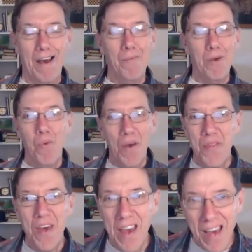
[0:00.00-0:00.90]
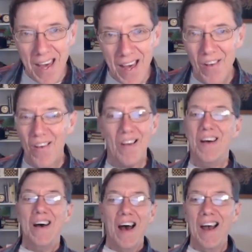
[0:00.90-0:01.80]
I mean, what the hell?
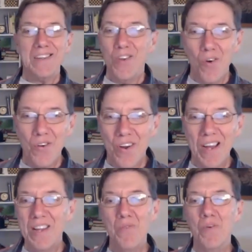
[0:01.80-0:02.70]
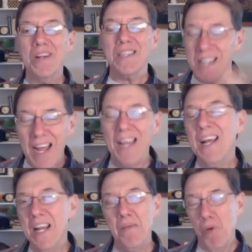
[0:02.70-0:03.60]
I told her I didn't want to take
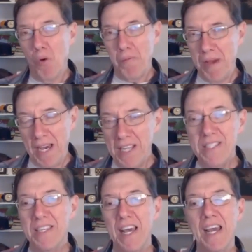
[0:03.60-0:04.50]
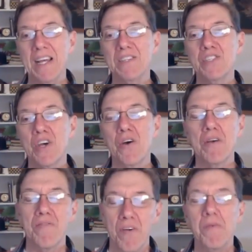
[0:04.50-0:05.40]
any more meds, and
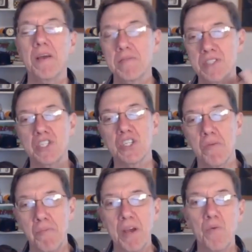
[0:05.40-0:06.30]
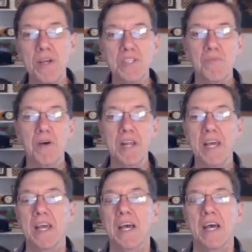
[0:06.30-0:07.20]
so for me it was just a big waste of
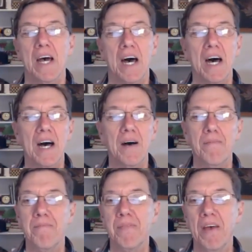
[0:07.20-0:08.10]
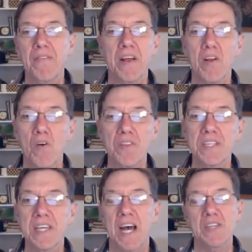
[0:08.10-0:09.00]
money. I figured all
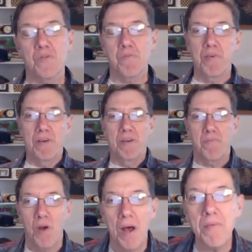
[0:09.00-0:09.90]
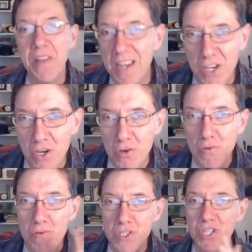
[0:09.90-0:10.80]
these guys were probably in
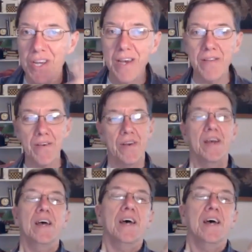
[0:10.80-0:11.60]
cahoots together.